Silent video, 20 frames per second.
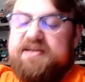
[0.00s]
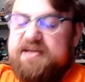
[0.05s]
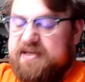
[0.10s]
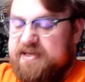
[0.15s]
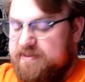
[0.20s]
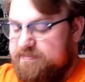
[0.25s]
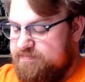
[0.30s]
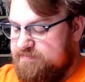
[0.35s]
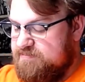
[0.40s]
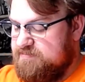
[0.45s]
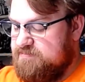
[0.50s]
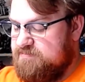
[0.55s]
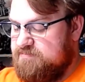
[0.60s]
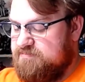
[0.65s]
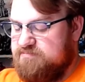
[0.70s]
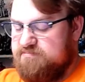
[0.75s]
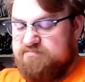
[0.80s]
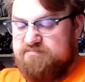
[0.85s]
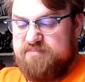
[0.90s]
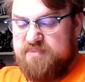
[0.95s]
I'm
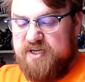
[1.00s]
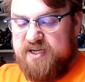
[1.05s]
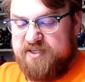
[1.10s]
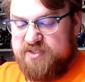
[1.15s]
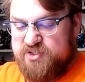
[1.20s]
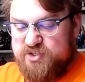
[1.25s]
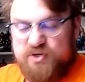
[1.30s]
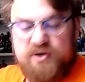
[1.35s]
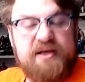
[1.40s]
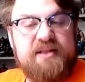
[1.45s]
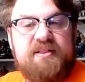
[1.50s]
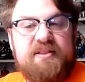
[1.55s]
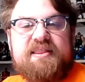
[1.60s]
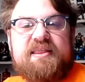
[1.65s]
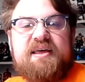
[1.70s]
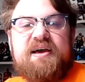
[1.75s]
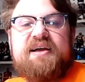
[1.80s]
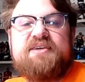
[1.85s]
not sure I like that.